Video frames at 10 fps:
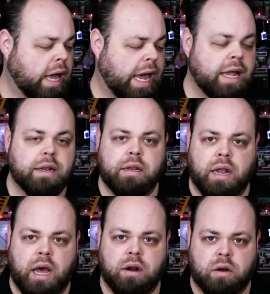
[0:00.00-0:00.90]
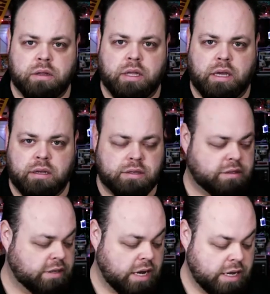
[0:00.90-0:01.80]
and not on the
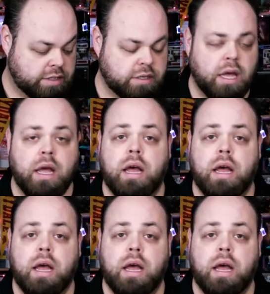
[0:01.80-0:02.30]
sides